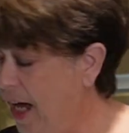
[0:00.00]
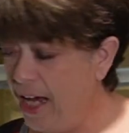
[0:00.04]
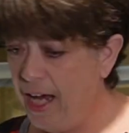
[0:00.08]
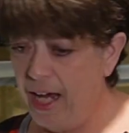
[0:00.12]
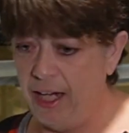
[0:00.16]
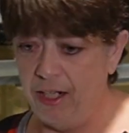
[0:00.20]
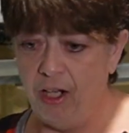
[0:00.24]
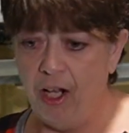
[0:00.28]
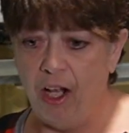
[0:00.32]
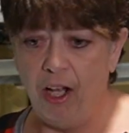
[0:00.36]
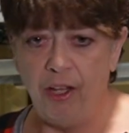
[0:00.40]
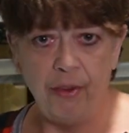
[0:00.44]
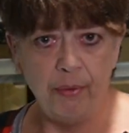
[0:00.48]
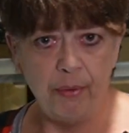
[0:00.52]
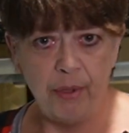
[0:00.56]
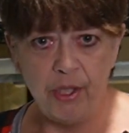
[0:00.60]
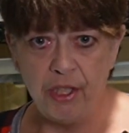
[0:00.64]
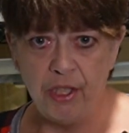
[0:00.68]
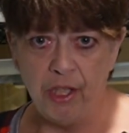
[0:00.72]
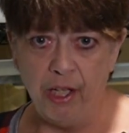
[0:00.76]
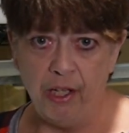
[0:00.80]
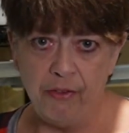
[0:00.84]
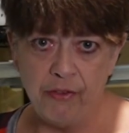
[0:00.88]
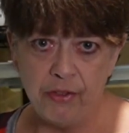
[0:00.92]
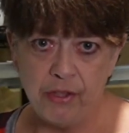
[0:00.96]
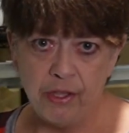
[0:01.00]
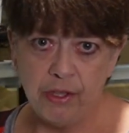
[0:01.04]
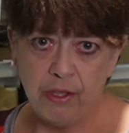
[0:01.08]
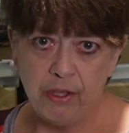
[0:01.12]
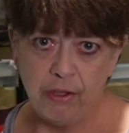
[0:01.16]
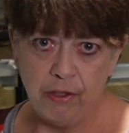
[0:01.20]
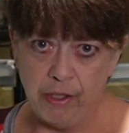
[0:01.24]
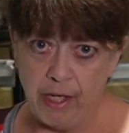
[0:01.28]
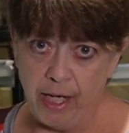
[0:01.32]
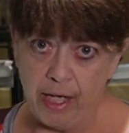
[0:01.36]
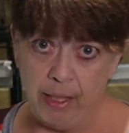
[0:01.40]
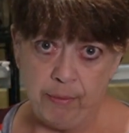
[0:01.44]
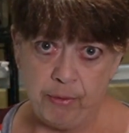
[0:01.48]
I had all 3 shelves
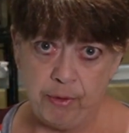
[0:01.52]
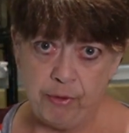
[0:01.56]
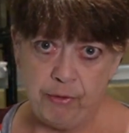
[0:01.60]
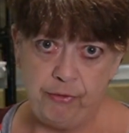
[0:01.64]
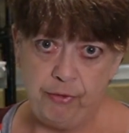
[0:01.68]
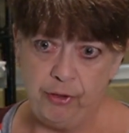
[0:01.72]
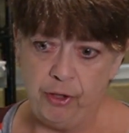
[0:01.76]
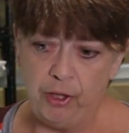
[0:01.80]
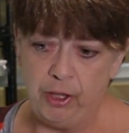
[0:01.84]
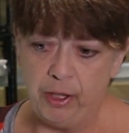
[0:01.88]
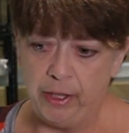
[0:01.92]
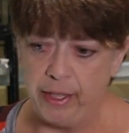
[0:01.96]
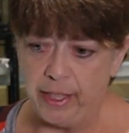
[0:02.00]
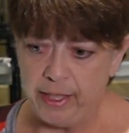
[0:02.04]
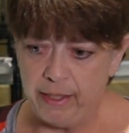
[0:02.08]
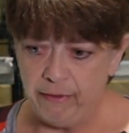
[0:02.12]
crammed full.